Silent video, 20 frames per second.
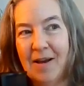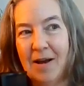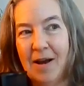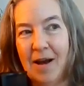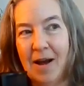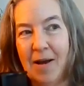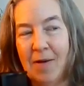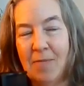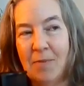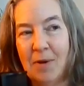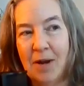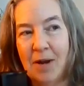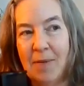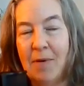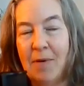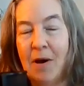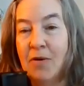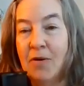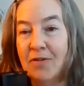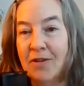but I'm
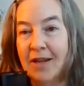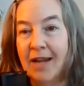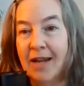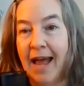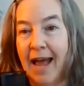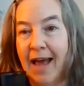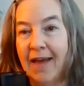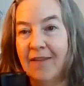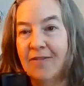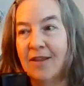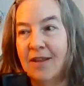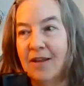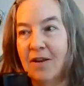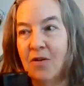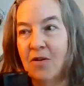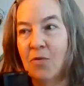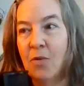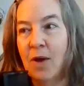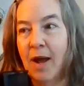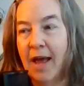always going to ask it
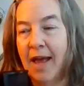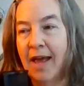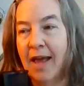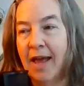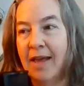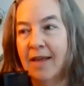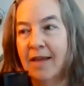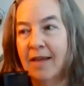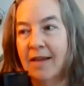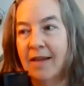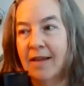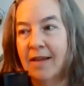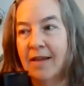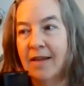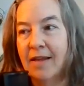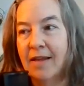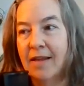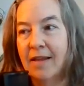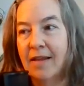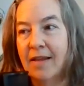in a way
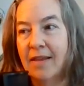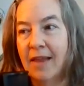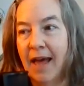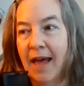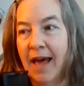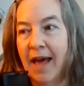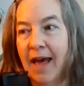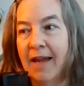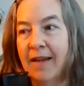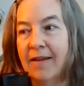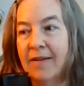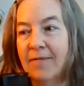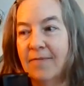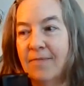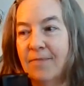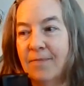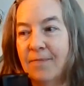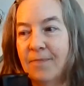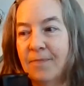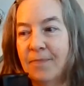that
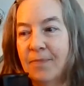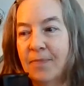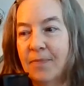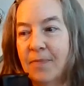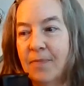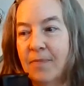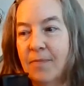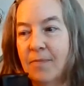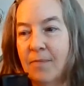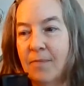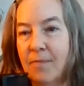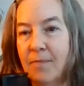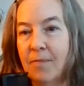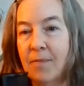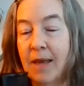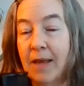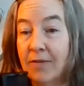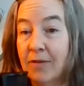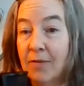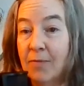
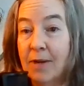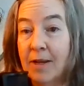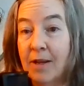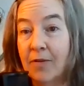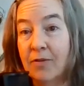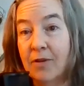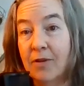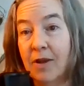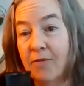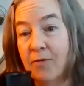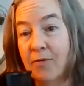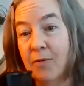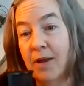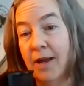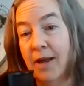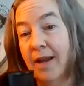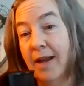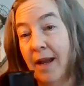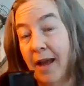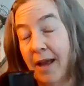makes somebody else comfortable.
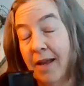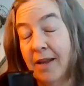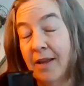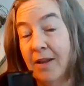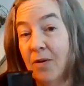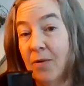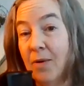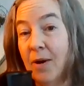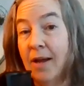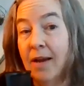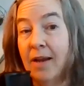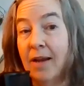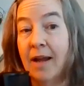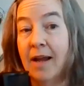And you know what?